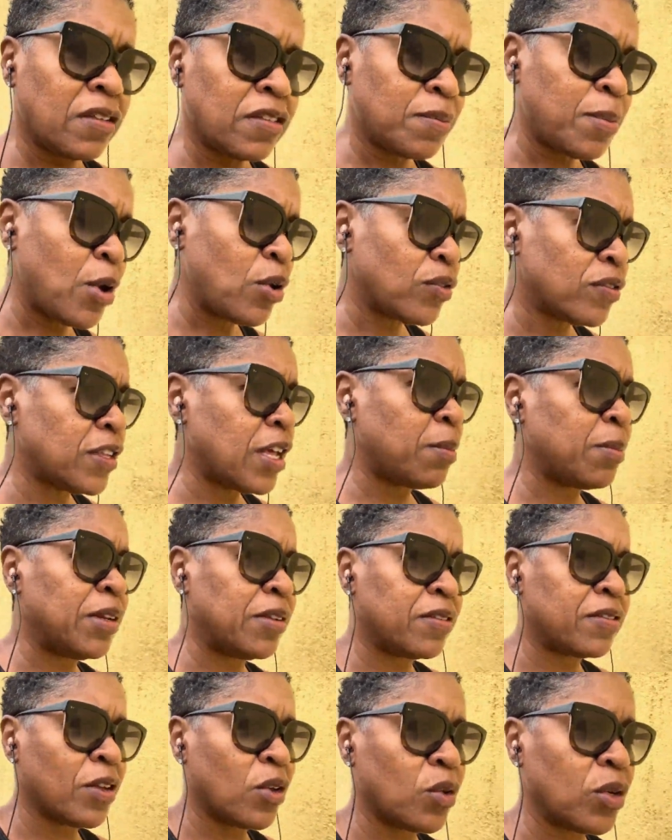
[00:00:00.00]
Smoked salmon is
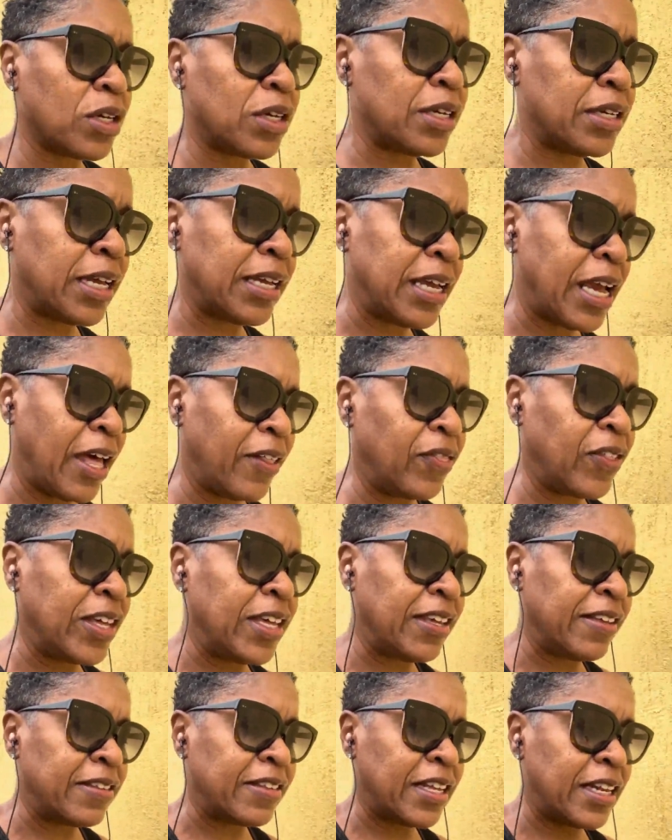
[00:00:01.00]
so good. I think
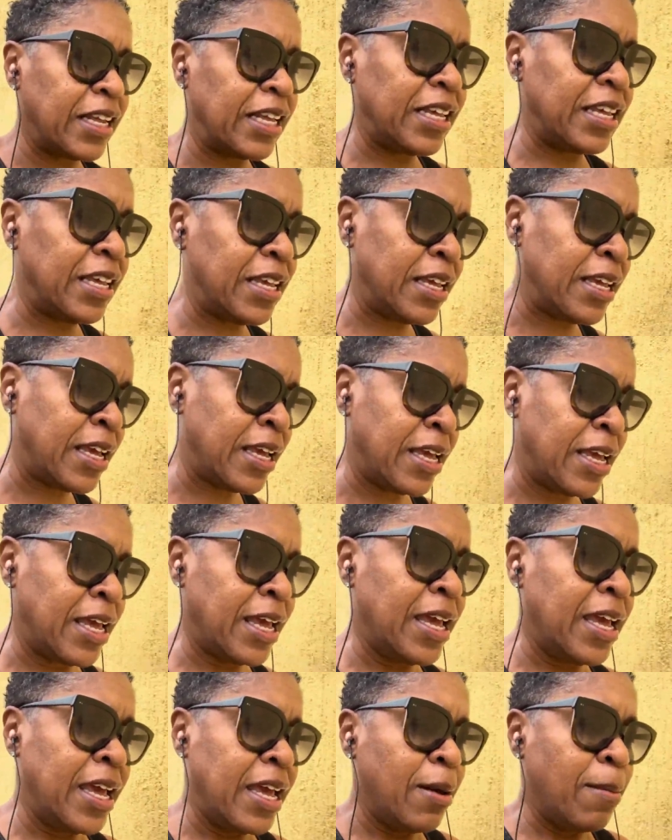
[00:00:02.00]
he said he
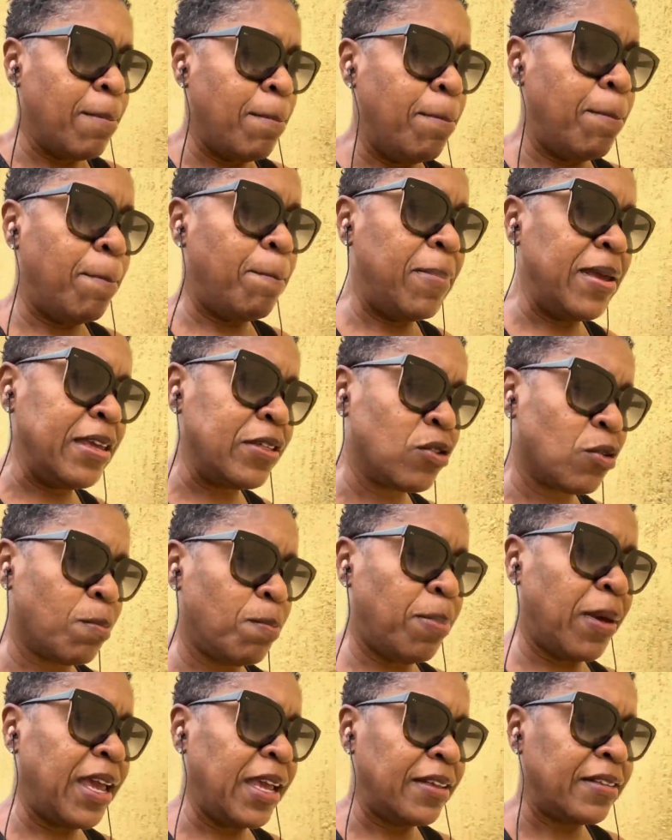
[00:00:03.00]
either
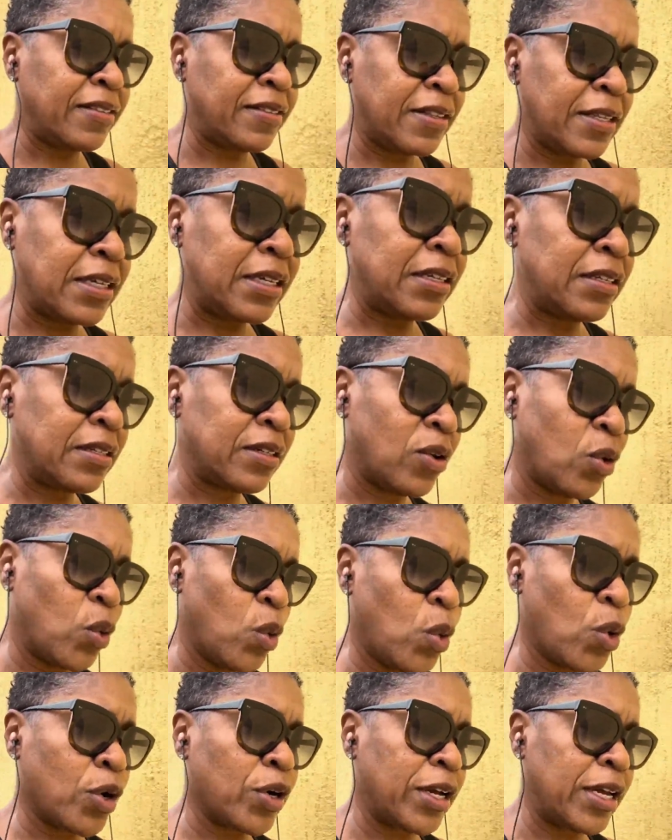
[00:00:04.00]
bastes it
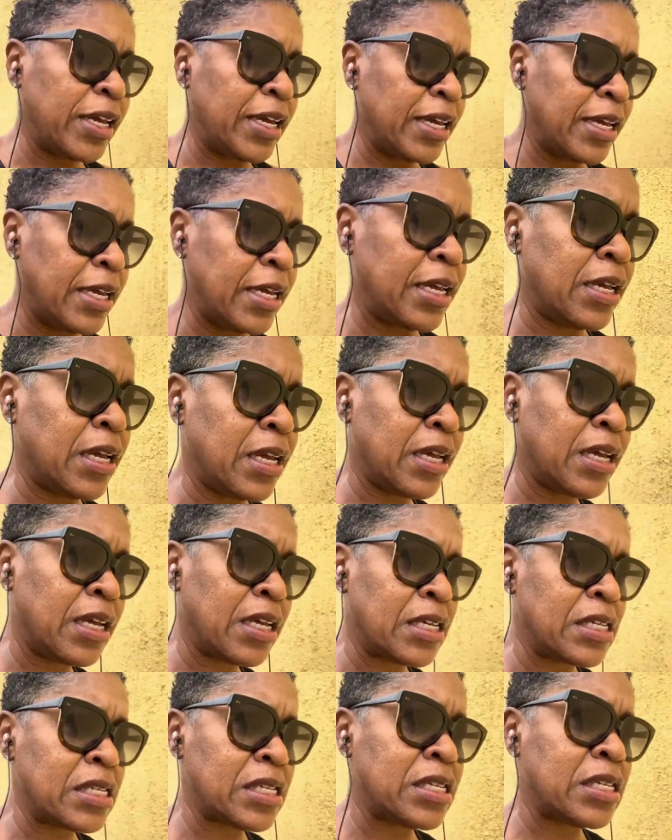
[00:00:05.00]
or he
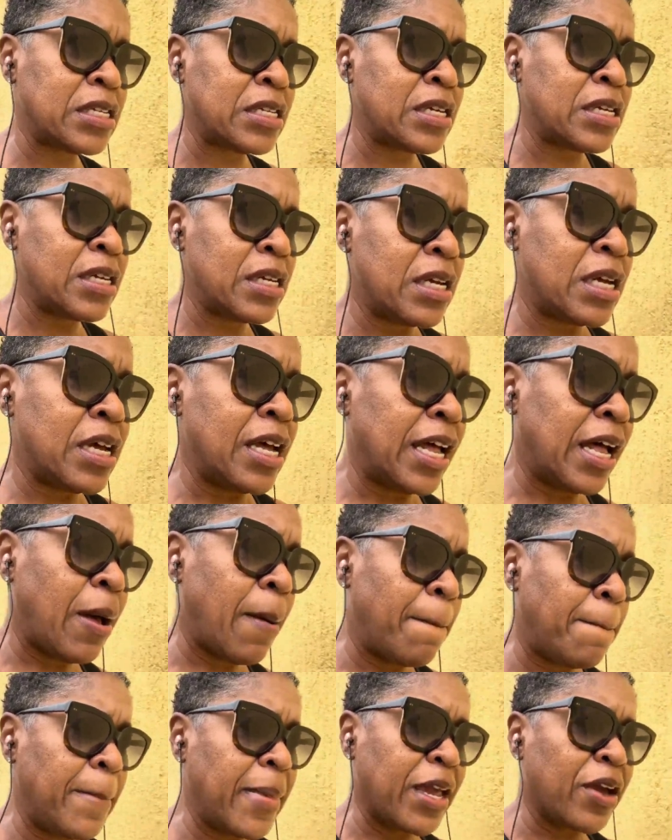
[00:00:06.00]

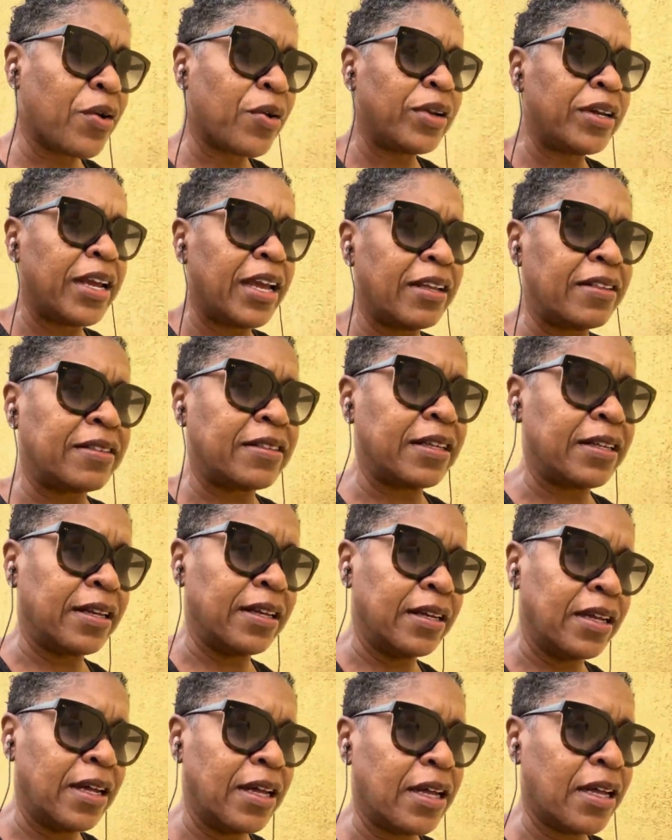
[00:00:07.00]
marinates it
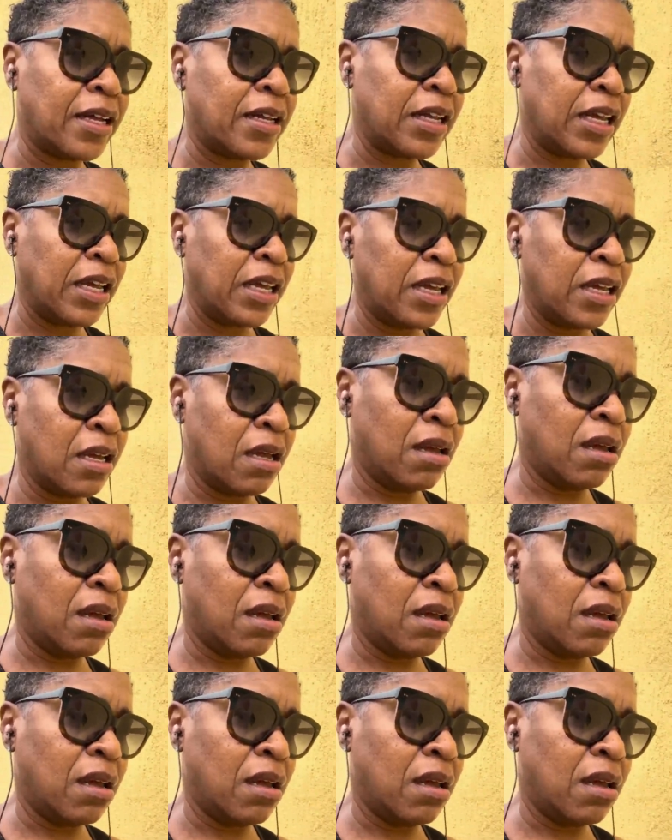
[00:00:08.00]
in honey.